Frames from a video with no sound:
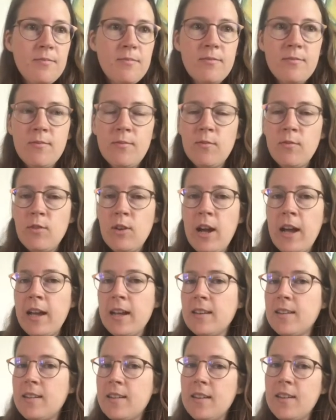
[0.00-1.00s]

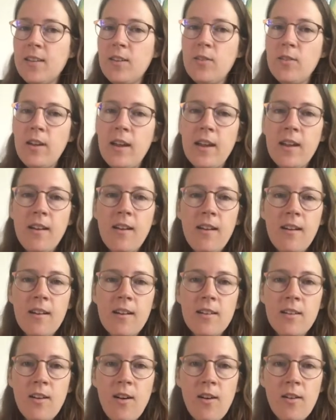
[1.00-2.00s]
write and create
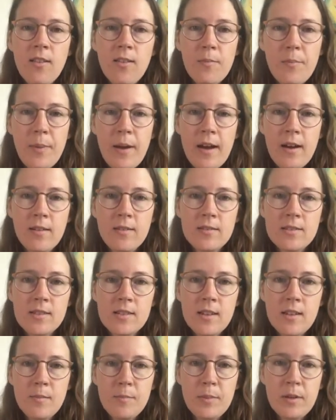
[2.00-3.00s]
art all about
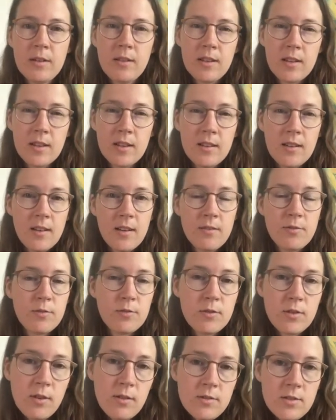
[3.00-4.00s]
building a
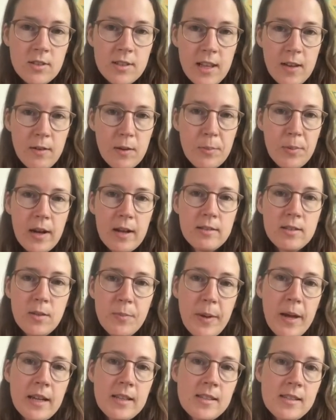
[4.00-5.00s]
food culture that we're proud to
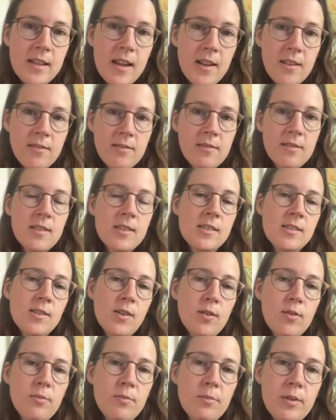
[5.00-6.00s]
pass down.
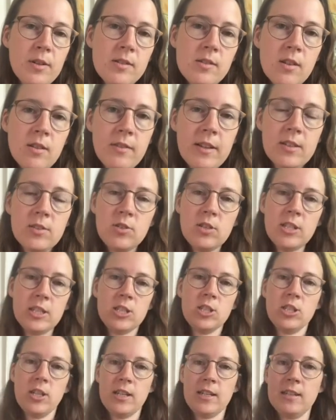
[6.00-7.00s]
So preserving
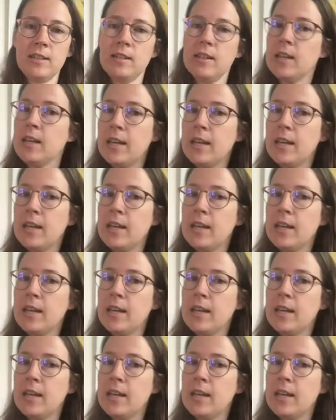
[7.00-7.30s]
tradition,